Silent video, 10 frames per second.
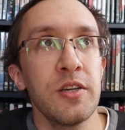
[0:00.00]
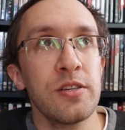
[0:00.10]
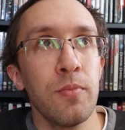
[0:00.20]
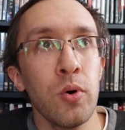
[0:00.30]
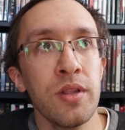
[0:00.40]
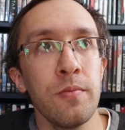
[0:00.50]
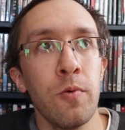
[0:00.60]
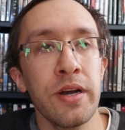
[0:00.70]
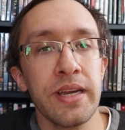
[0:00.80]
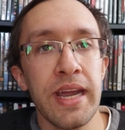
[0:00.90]
There's more than
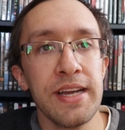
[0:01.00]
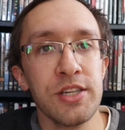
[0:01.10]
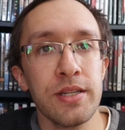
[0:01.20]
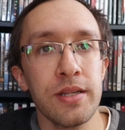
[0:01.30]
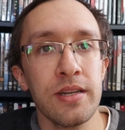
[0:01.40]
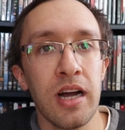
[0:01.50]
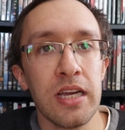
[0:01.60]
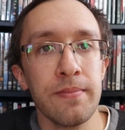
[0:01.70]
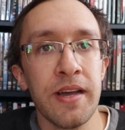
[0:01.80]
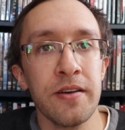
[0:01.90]
one occasion in the
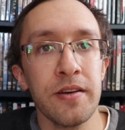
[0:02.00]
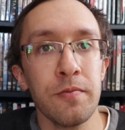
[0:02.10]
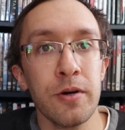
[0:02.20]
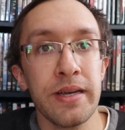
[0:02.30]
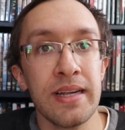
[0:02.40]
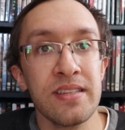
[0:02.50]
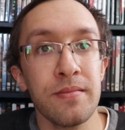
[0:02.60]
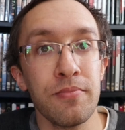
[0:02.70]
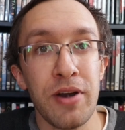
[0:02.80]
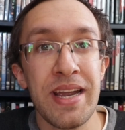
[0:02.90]
documentary where he ends
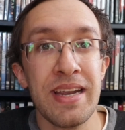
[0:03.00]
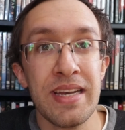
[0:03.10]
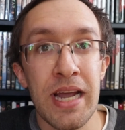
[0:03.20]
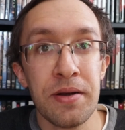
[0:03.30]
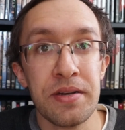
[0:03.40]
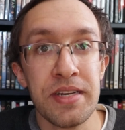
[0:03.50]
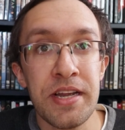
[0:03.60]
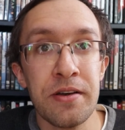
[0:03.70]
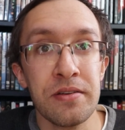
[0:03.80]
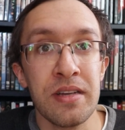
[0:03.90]
up breaking down in
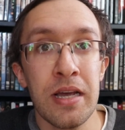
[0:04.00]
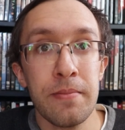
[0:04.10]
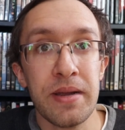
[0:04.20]
tears